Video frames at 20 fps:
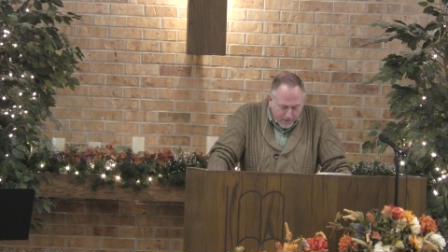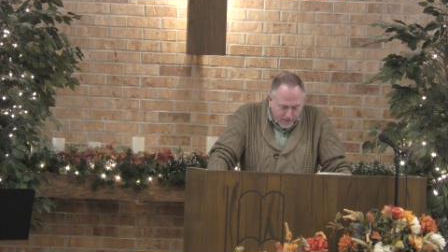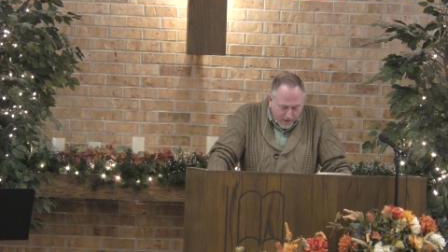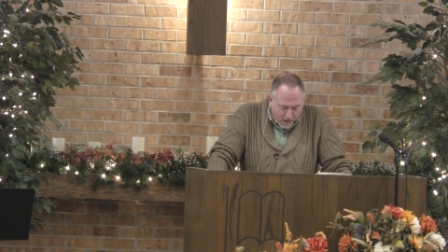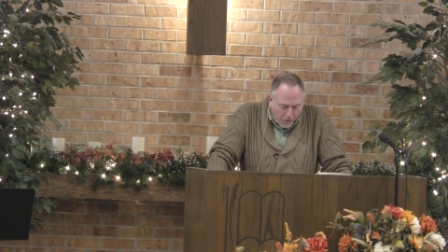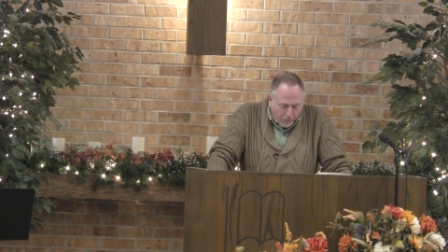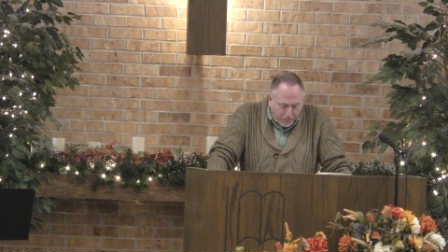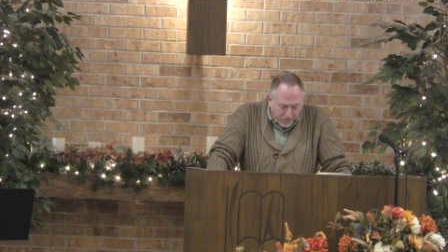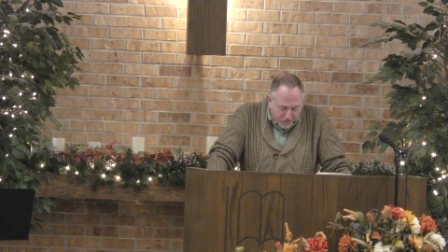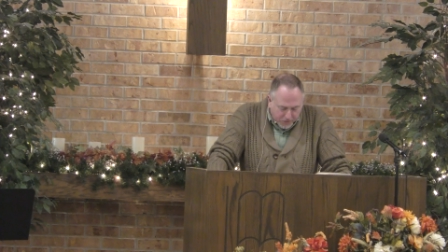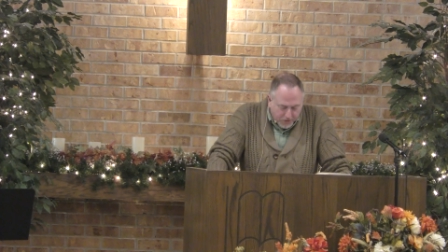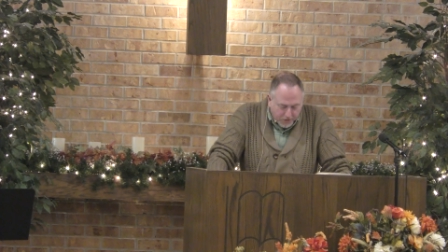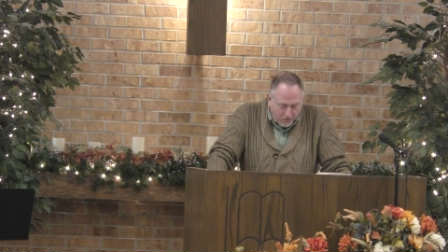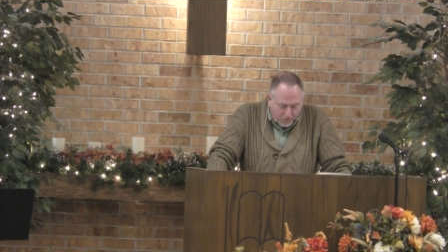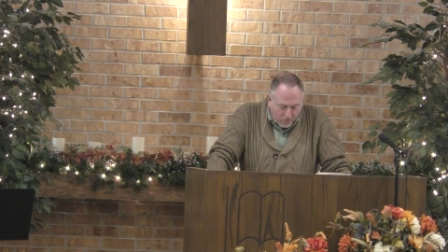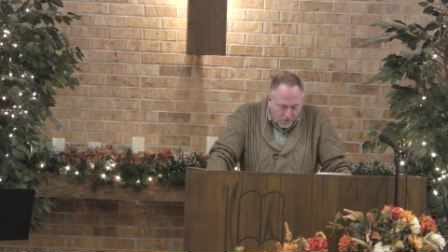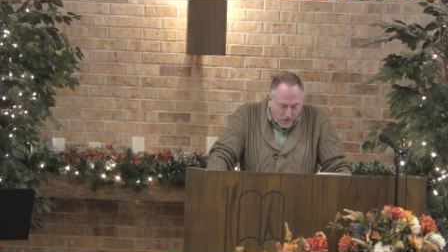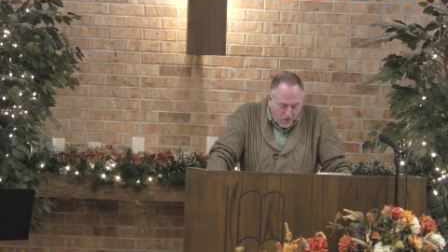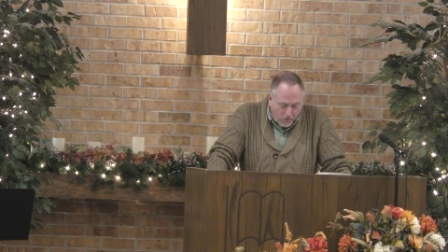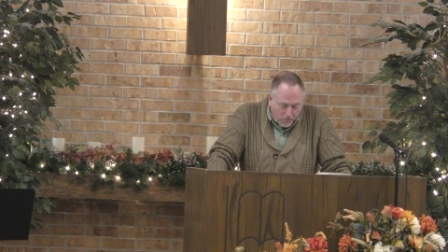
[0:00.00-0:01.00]
Help us to
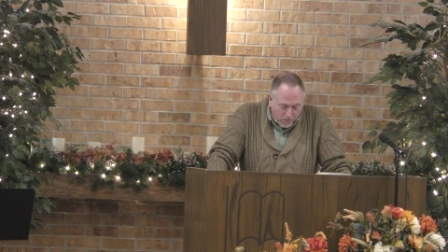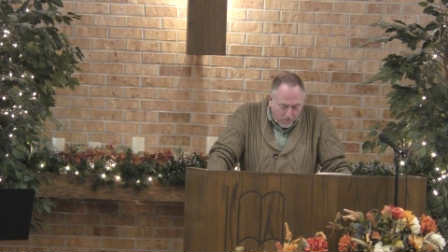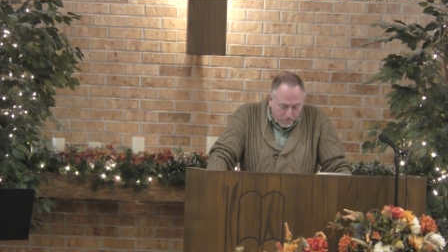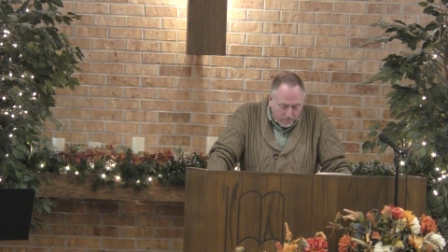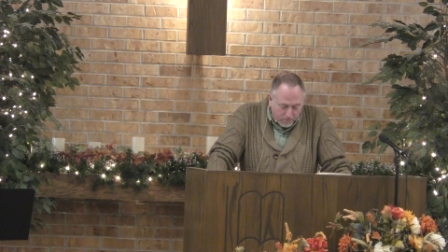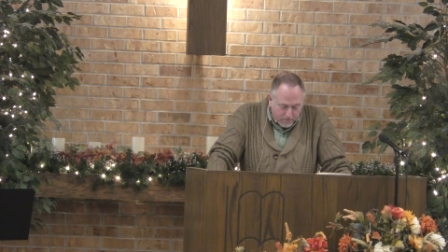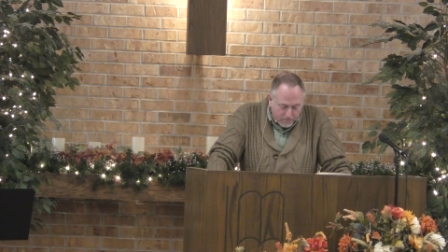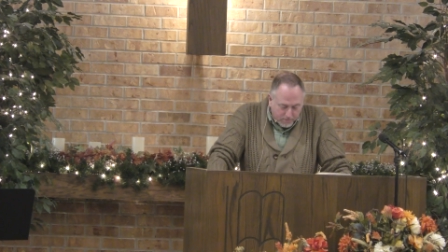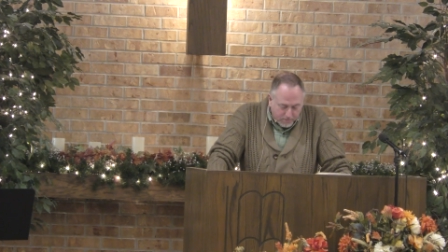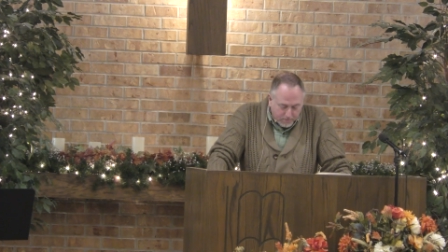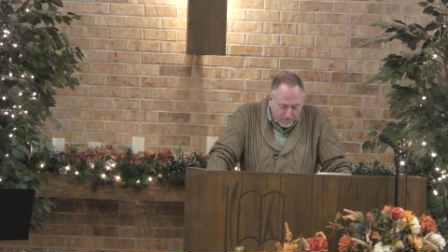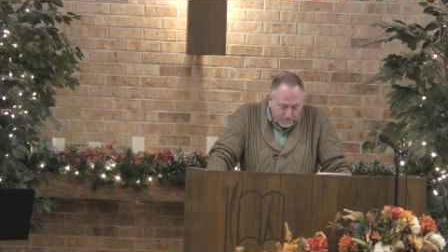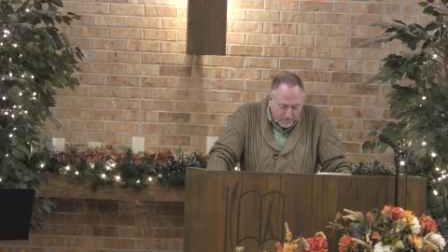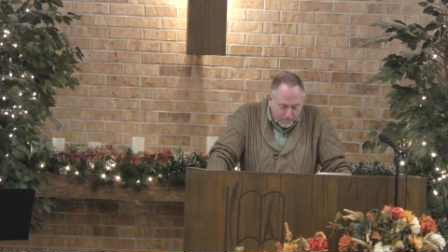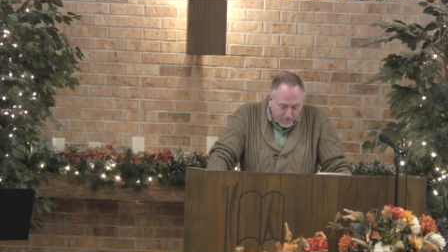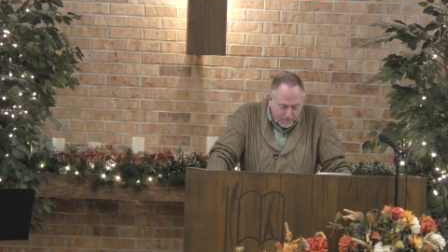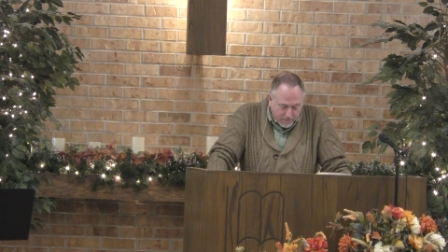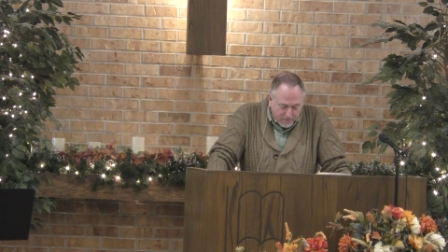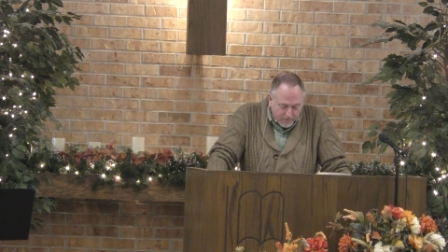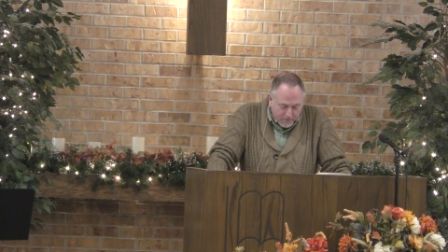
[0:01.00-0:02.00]
grow
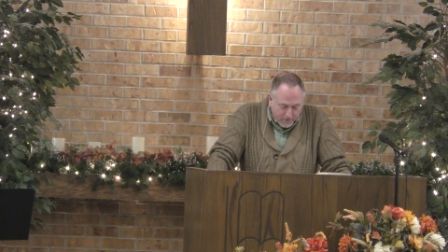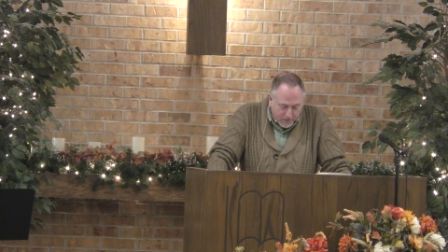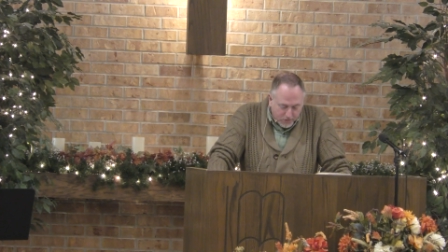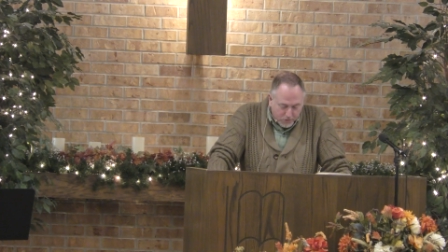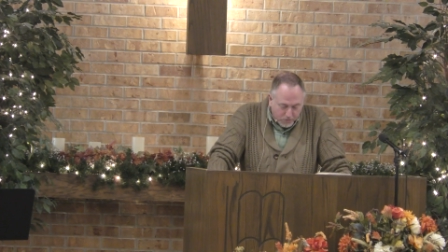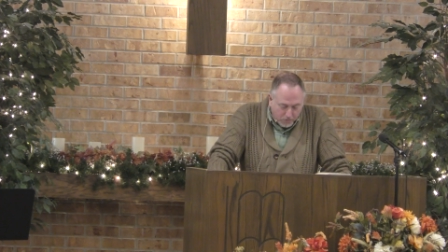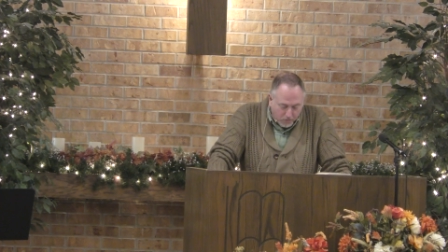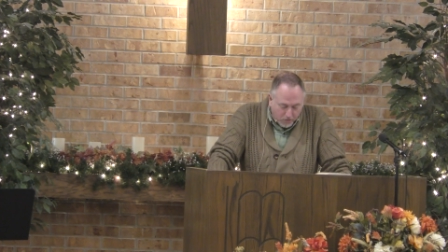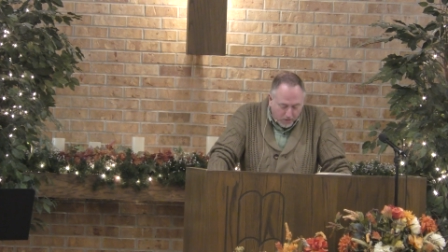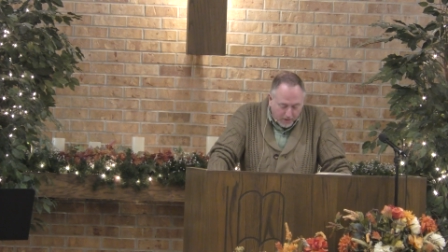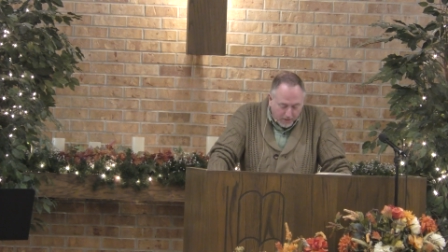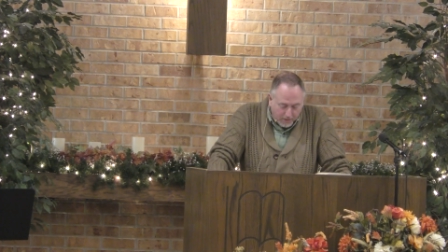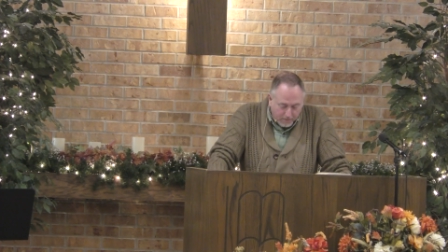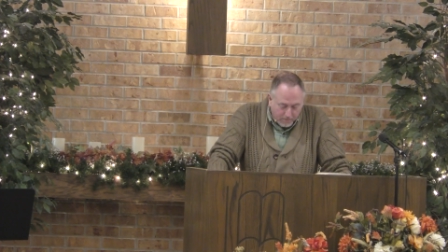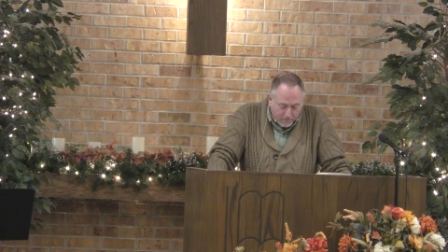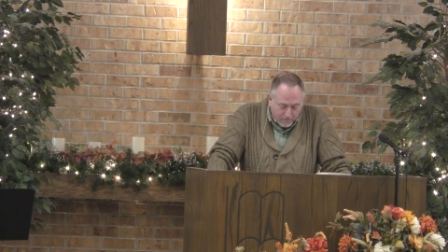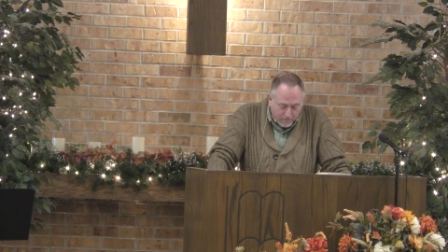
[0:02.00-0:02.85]
this morning.